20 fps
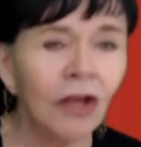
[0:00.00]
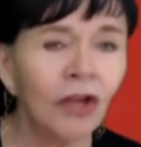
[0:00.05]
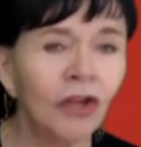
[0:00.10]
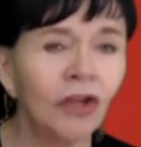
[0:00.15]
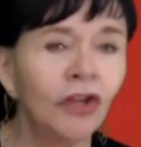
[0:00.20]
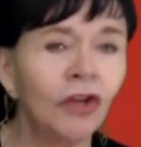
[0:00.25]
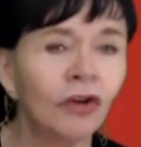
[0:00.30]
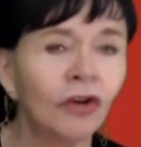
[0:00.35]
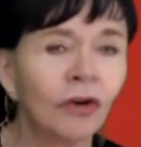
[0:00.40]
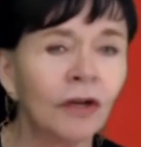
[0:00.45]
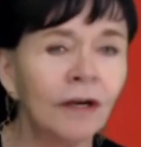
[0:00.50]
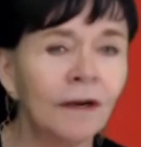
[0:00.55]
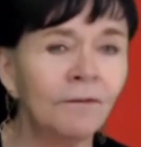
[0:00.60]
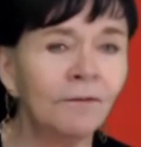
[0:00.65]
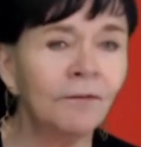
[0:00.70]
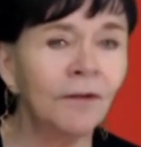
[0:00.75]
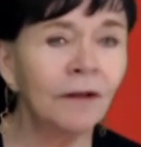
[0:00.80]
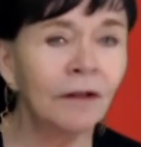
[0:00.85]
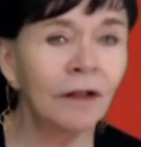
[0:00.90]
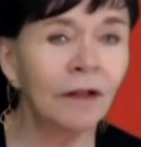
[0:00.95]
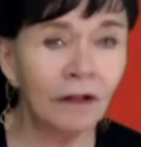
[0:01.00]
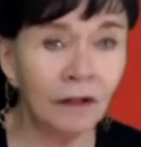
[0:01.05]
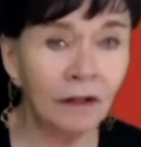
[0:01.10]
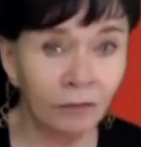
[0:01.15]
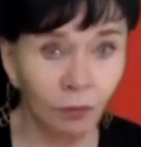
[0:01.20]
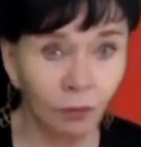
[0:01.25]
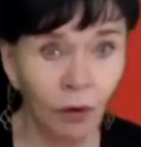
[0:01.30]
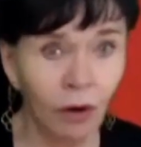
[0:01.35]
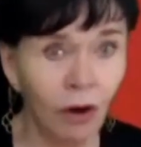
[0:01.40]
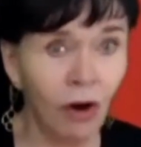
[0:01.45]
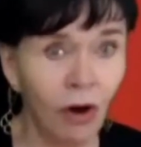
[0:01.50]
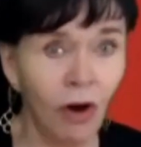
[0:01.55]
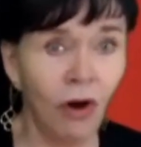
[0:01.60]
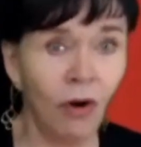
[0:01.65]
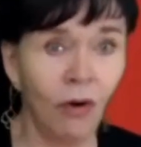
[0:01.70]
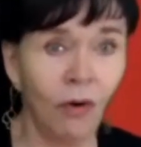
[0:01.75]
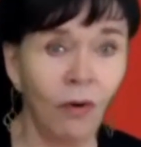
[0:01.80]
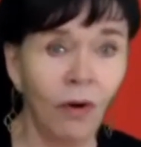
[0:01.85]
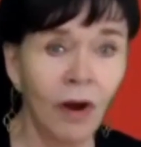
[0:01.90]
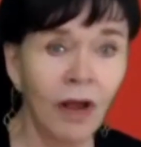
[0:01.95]
you're going to feel,
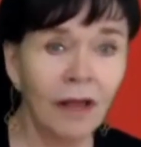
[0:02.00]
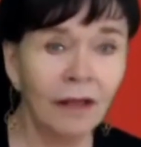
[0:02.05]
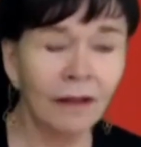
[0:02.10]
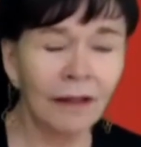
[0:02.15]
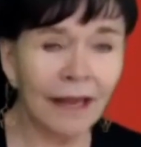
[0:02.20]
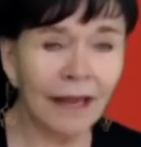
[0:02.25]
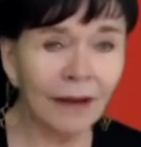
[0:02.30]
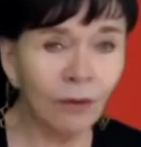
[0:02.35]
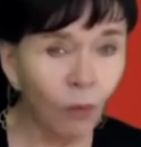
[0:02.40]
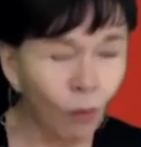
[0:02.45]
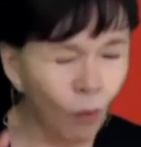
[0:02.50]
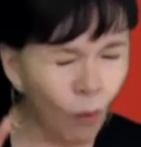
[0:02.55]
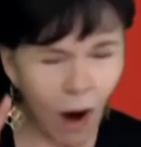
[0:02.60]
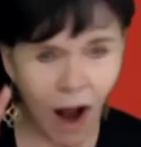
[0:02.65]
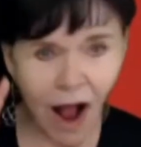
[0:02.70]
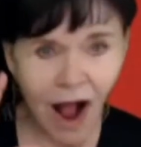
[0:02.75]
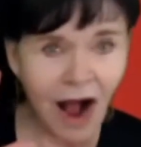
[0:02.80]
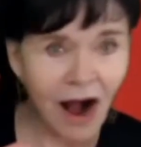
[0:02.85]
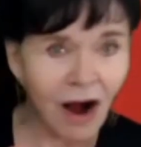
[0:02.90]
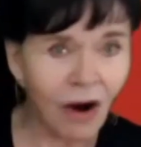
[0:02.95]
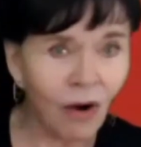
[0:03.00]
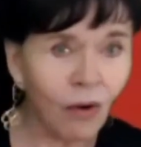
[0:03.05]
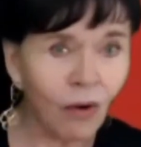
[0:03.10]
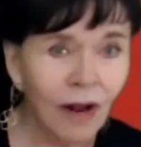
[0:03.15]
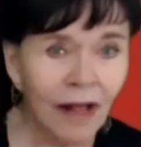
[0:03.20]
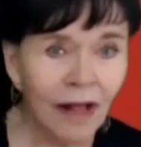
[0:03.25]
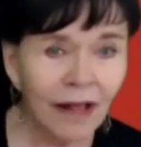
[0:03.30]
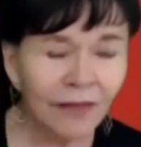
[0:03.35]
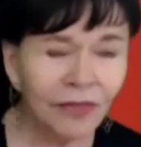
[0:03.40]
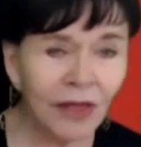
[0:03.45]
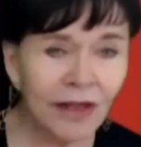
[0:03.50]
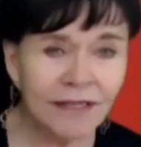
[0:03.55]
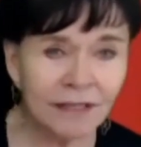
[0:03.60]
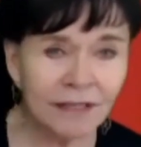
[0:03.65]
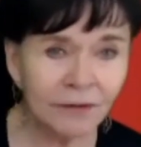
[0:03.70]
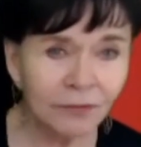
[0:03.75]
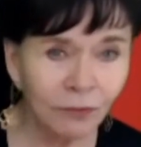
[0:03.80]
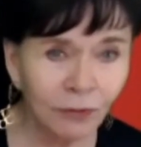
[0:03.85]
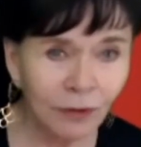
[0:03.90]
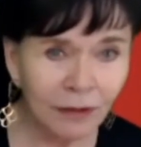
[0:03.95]
whoa, like, wow, things
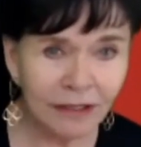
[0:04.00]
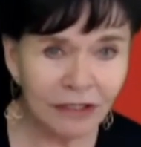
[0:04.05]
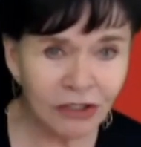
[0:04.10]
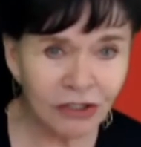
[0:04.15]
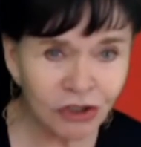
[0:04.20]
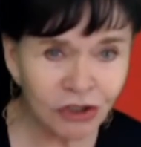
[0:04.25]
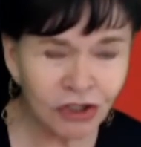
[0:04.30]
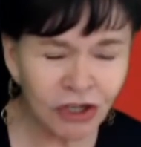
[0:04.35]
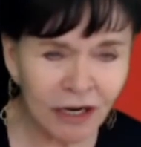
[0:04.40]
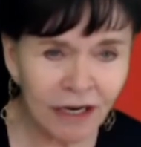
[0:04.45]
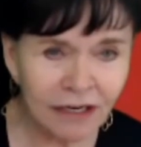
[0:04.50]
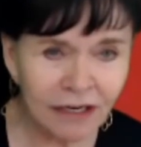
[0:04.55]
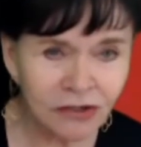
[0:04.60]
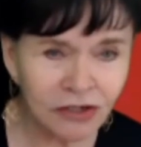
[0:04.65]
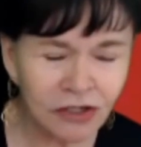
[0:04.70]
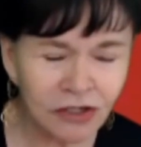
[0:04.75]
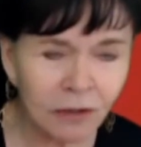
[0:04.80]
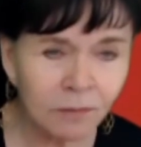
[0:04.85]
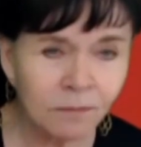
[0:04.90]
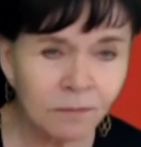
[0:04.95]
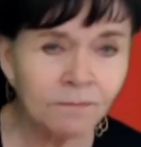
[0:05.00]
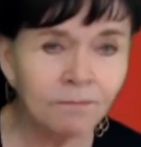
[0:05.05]
have really changed.